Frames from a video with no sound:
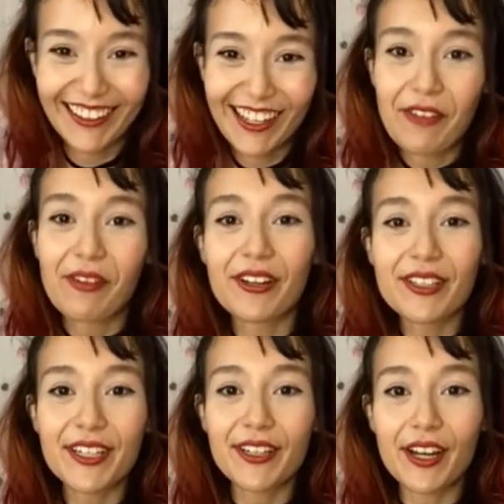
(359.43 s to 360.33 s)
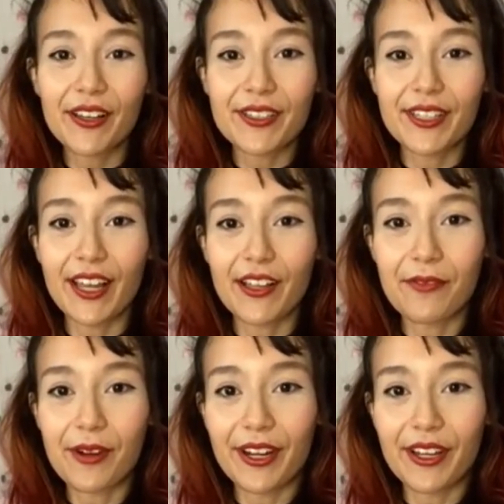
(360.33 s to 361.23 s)
we don't see a lot of those in
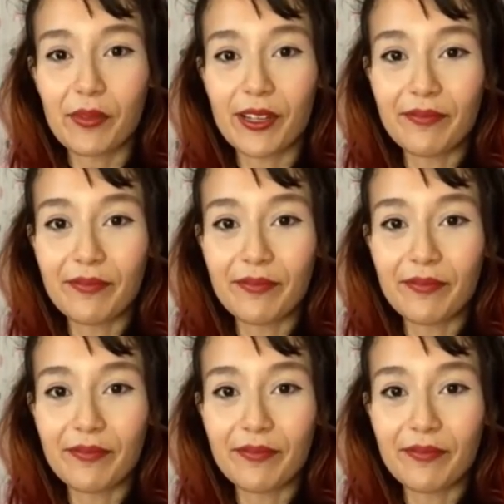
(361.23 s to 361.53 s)
California, but